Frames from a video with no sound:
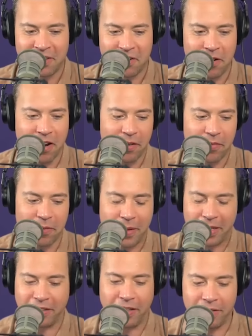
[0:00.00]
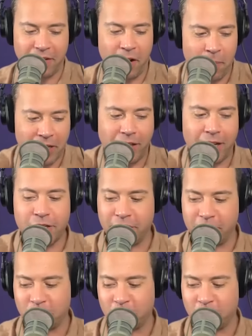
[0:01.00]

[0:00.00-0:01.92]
none of my, all my logic is